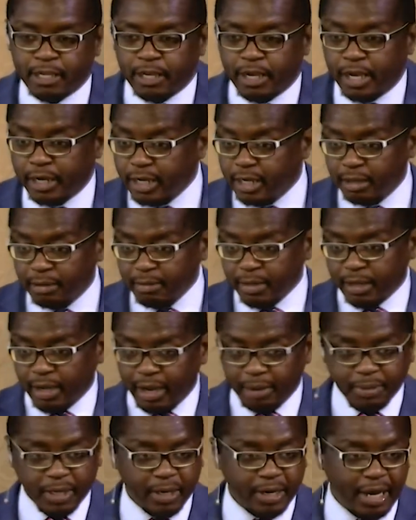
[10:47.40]

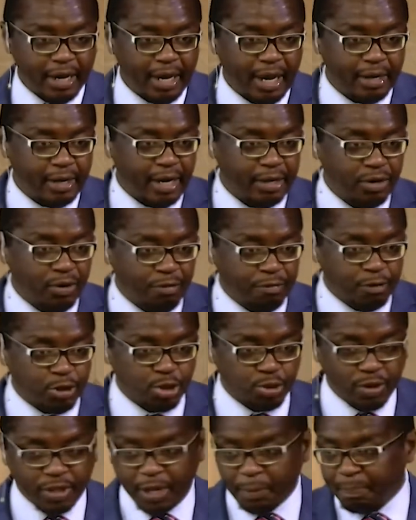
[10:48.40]
I know for
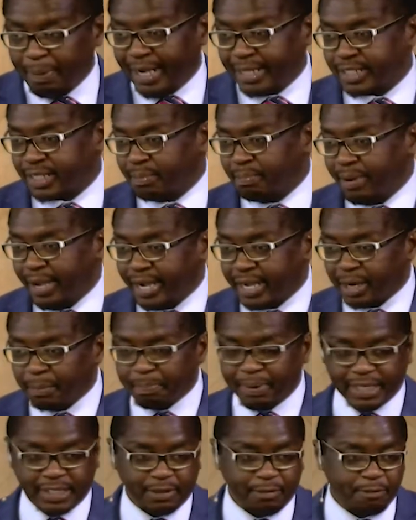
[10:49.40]
sure that Pastor Beck and
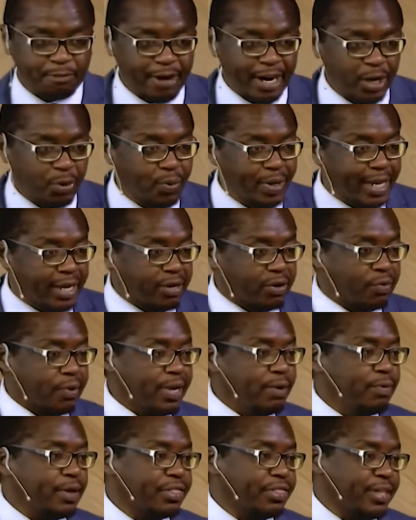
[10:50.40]
Pastor Frank will agree
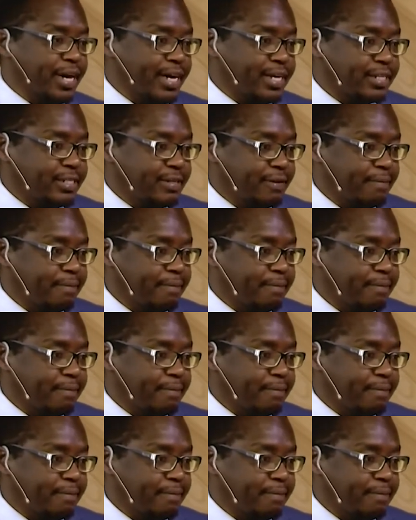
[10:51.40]
with that.